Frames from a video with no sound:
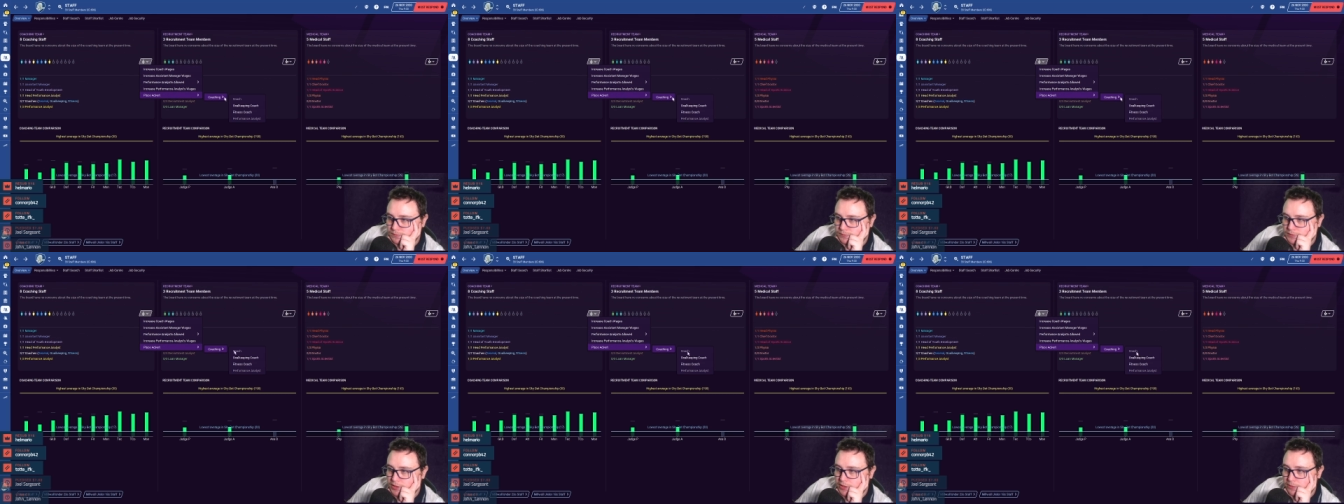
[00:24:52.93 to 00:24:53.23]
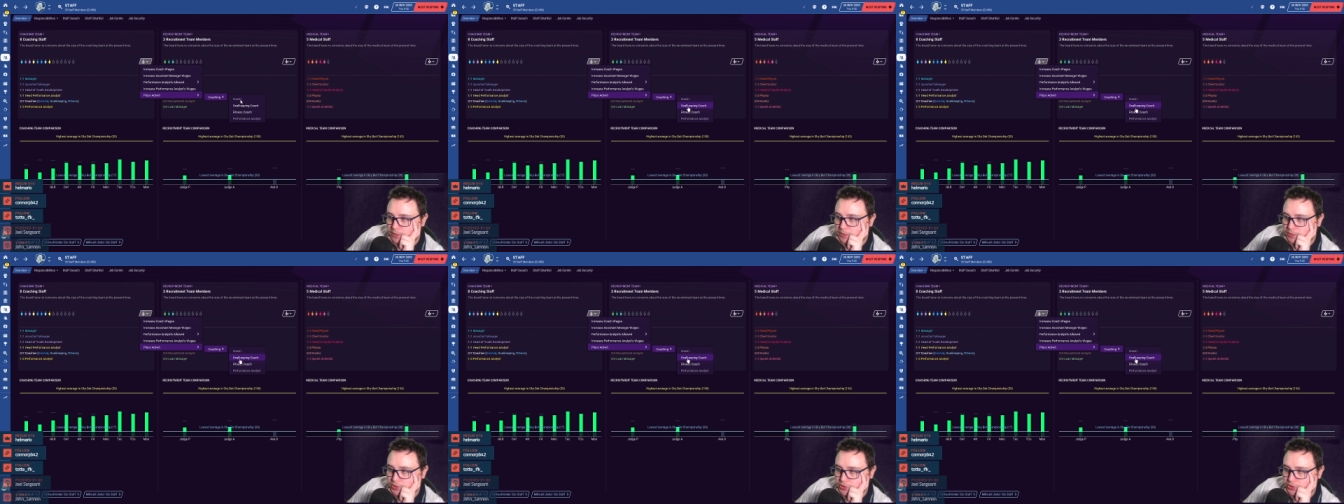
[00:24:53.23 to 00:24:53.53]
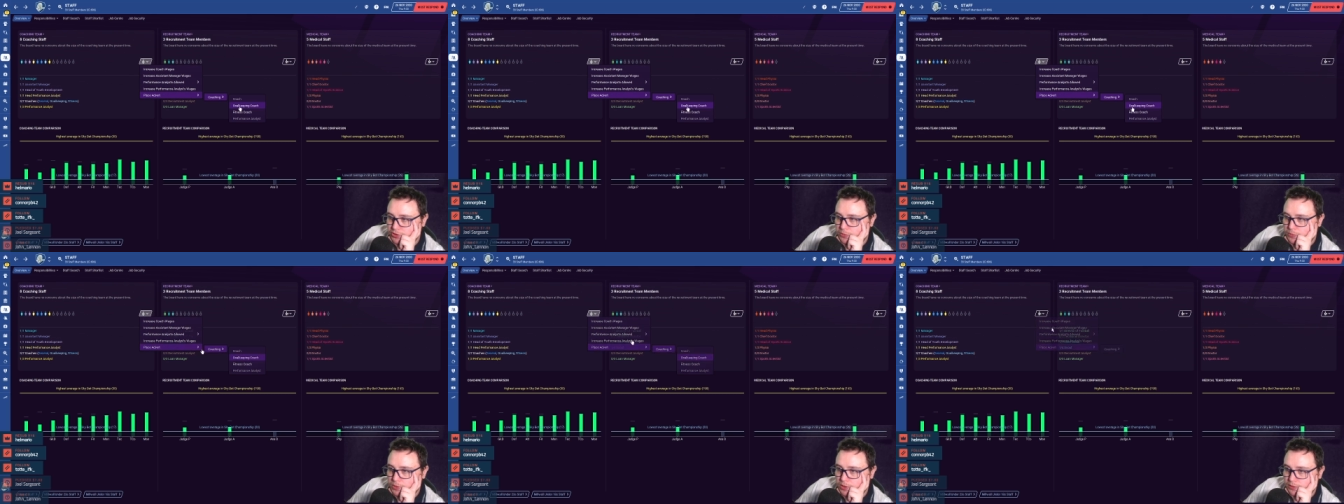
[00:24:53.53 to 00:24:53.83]
Tell you what, we'll
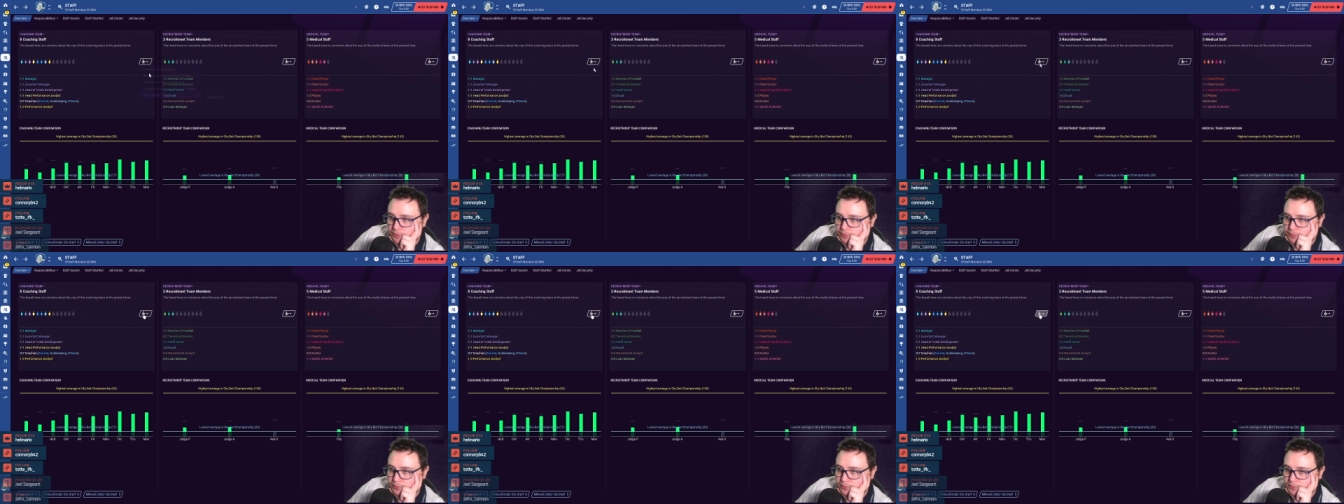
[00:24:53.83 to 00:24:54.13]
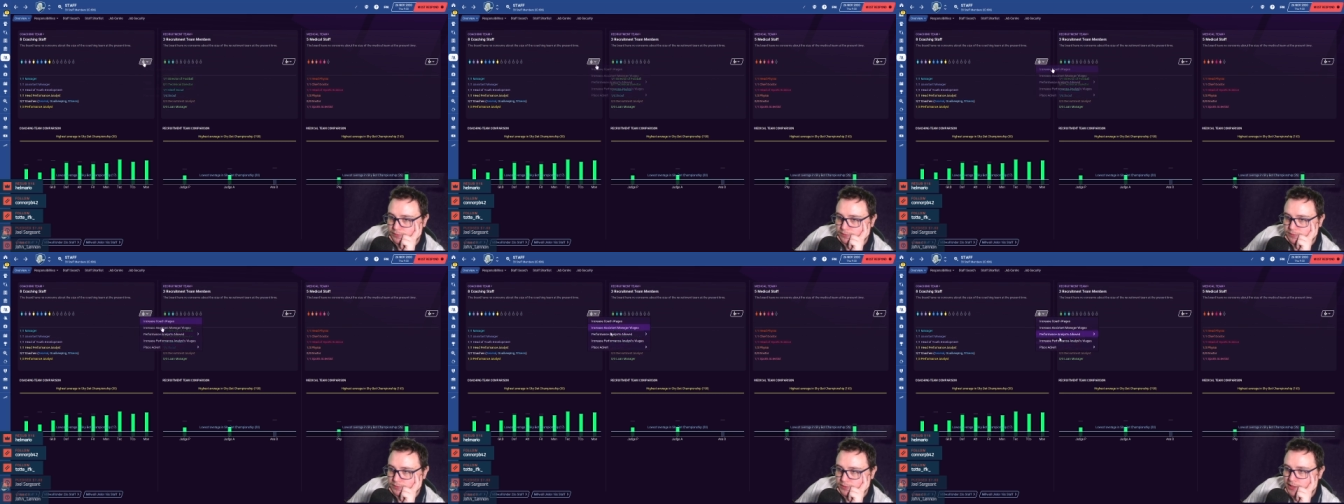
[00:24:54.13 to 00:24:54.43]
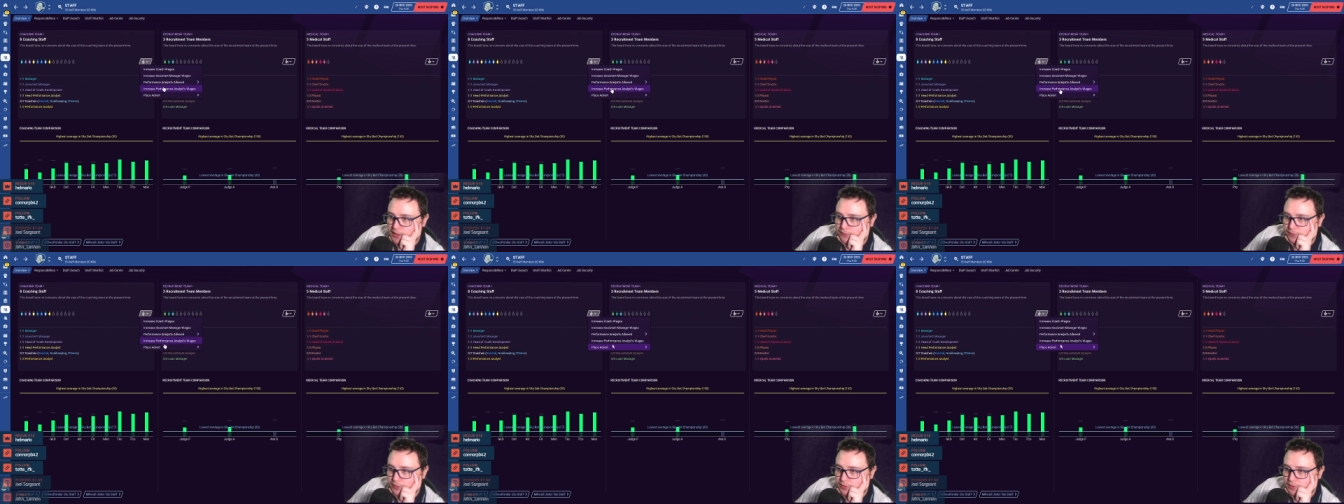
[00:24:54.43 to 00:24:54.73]
just do one of
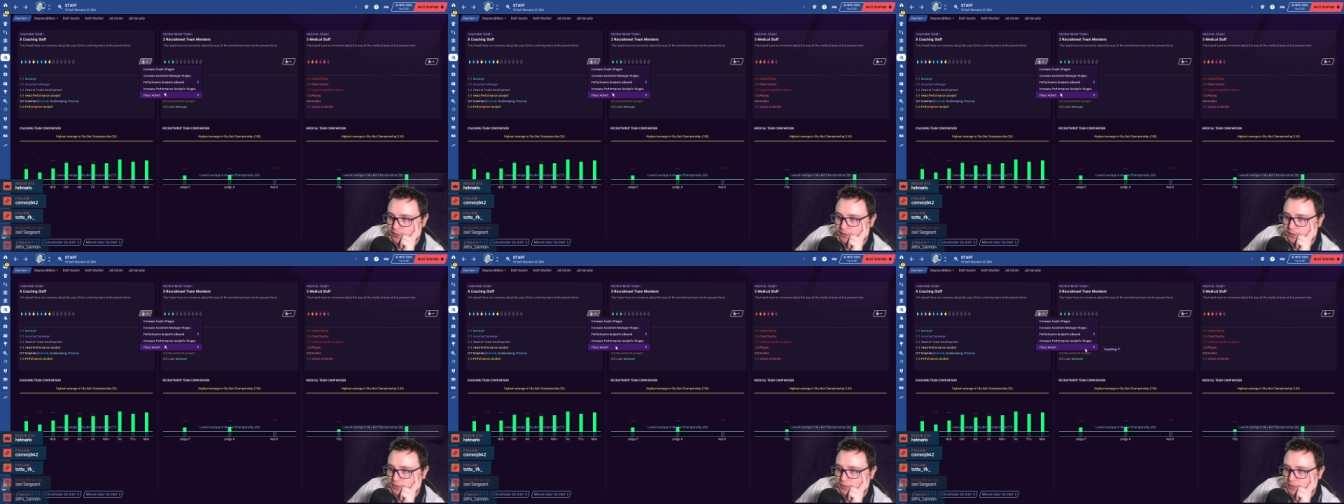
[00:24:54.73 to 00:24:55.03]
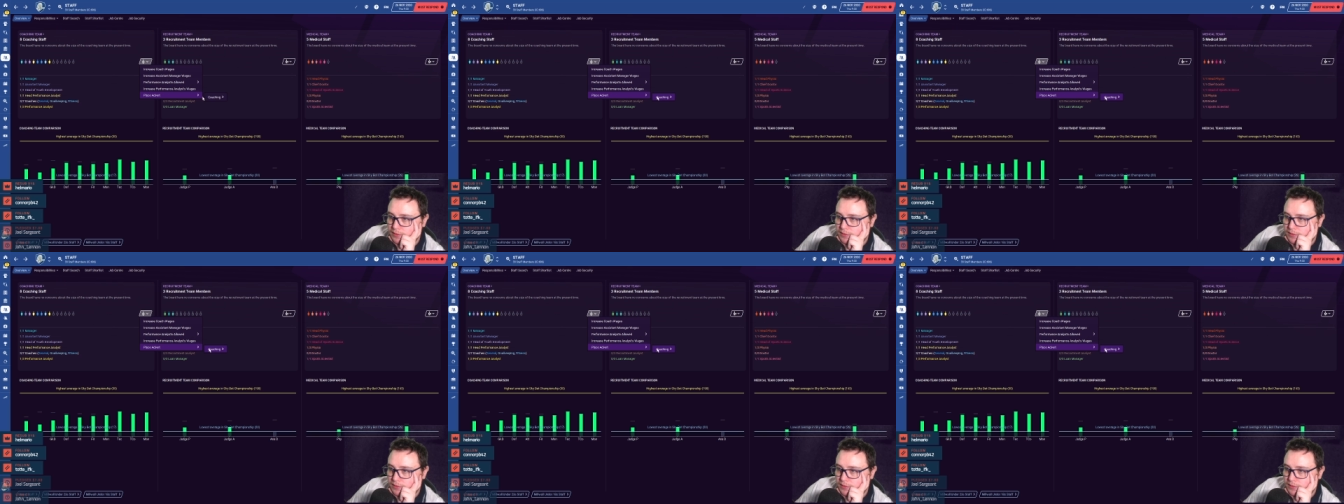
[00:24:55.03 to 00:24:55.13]
everything.